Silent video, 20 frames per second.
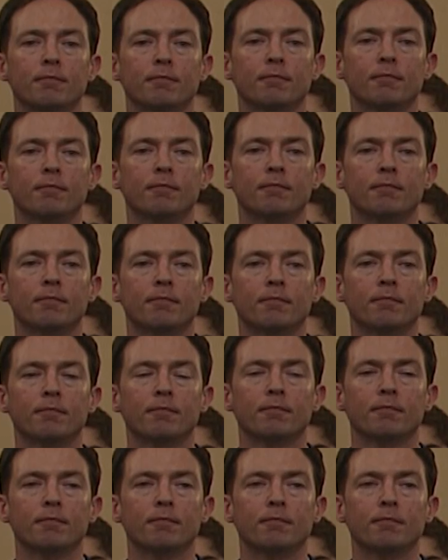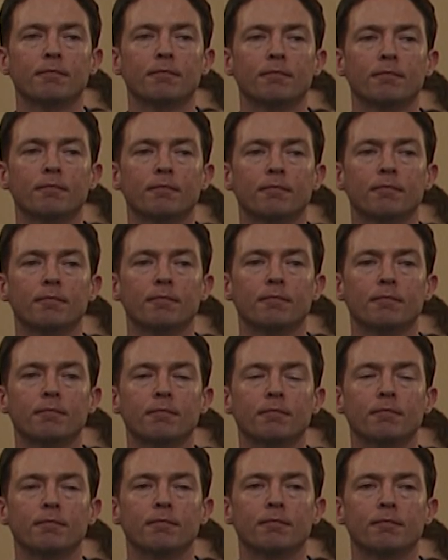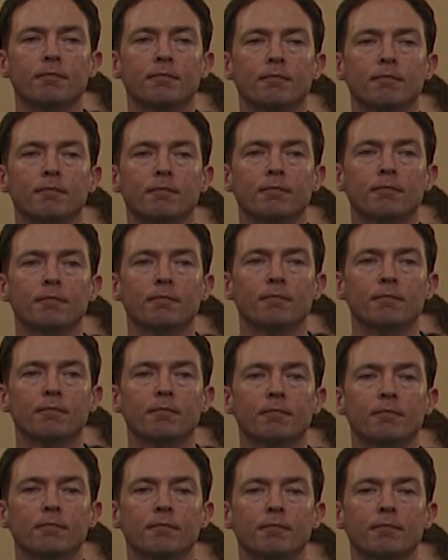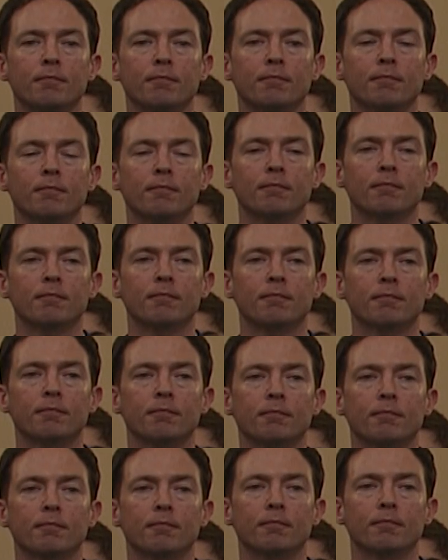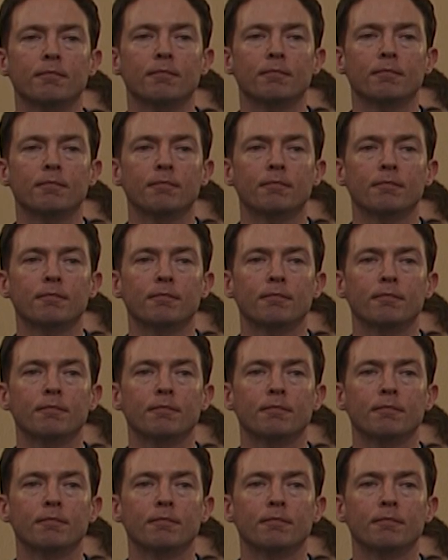No words are spoken by the person on screen.